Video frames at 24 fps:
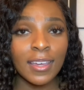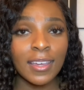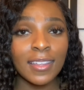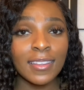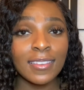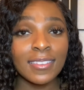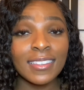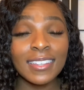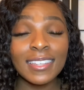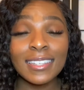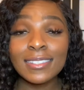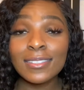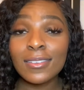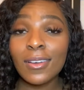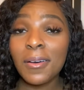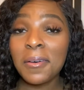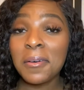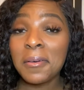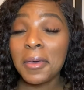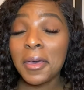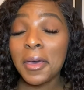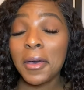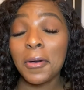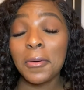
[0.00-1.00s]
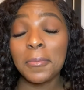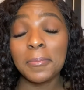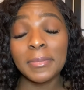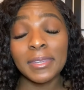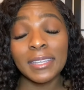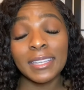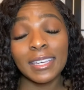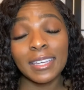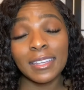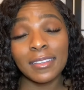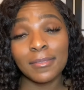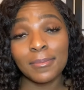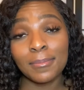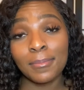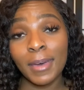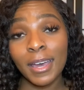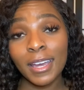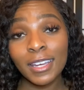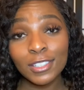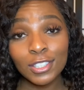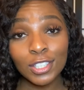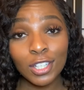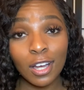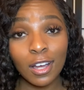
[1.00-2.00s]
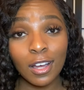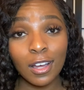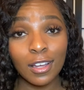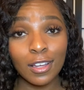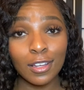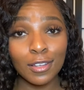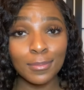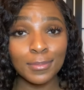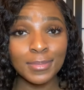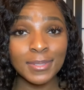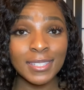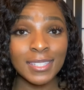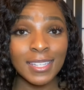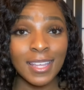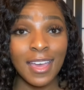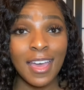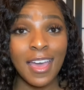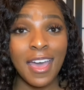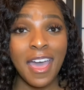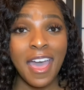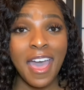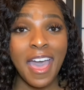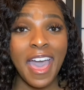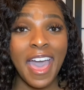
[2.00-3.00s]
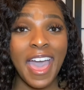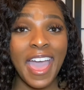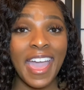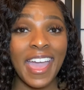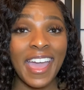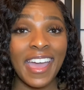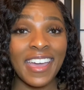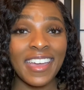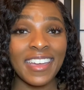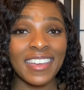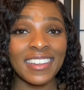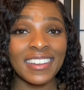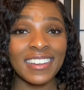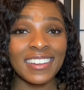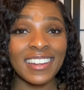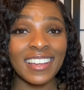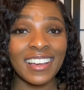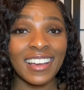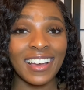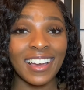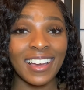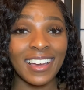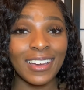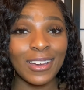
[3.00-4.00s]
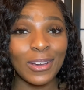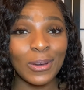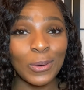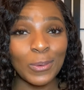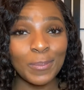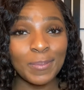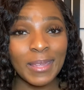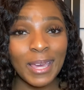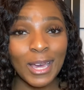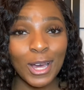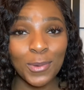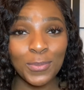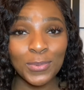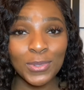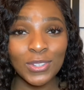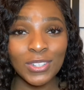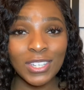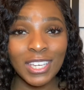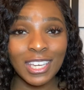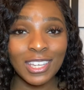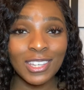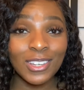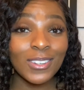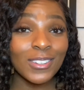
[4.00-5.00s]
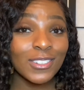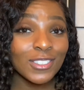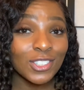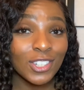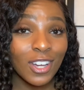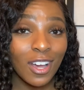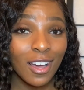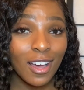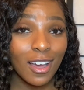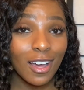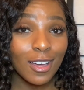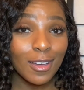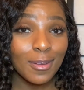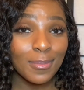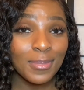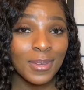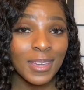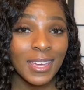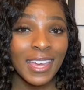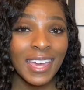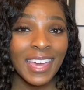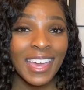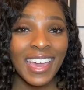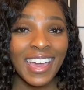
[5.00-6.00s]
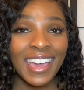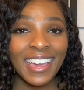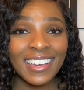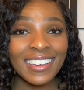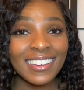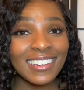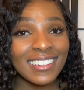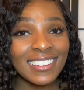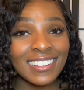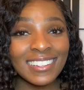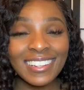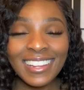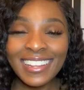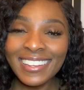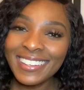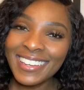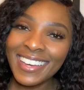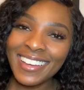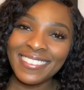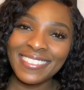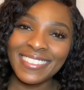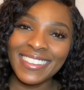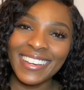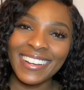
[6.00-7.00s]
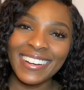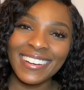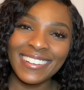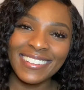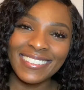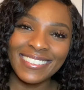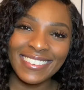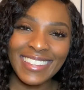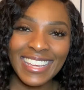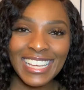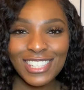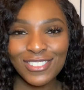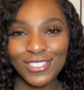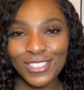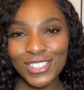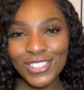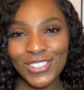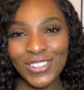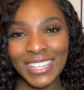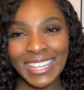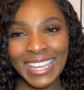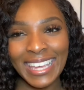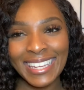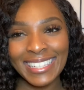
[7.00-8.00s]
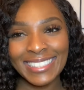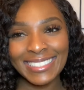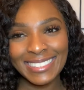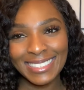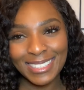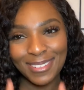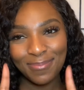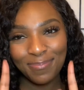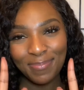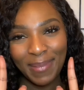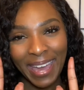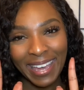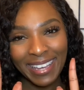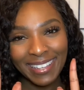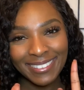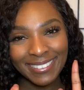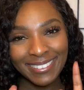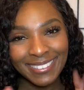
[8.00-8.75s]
These help me get my jobs, and I hope they help you get your job. And good luck out there. Thanks for tuning in. Bye.